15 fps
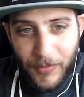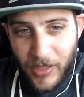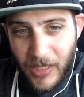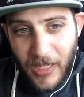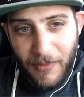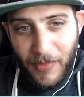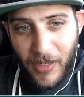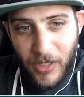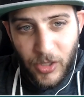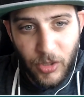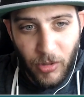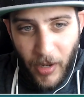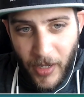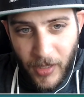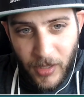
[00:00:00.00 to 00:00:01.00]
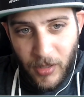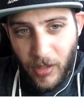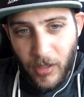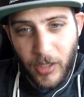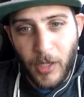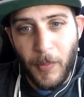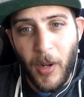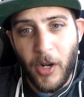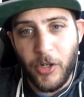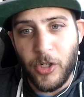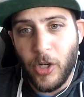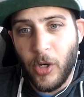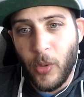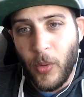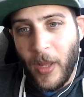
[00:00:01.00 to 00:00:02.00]
significant strikes on
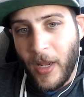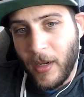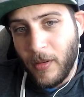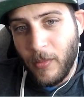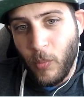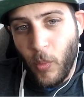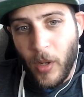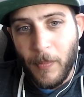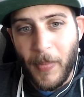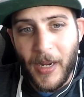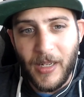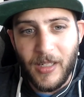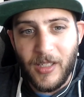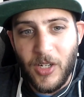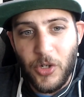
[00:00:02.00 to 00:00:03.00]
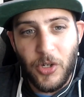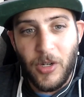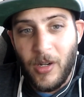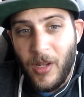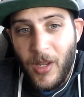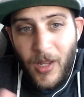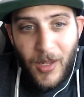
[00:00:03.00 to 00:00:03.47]
Camacho and won by decision.